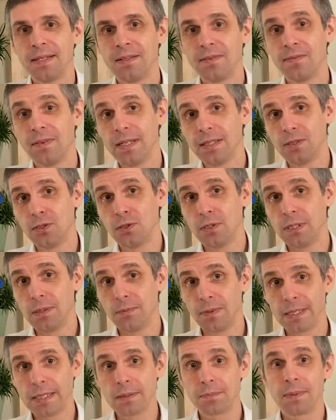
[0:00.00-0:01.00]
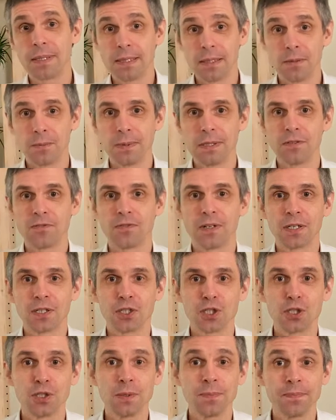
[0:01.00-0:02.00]
When you divide by the wave
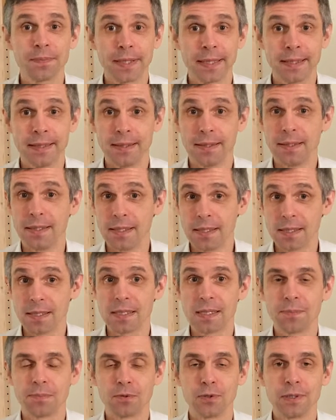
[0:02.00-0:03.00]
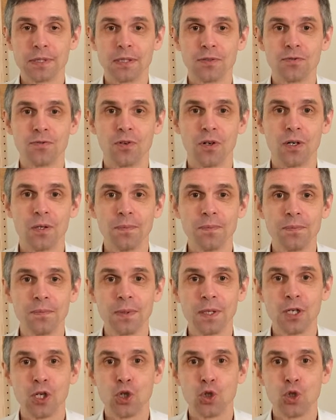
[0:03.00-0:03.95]
function in this separated form,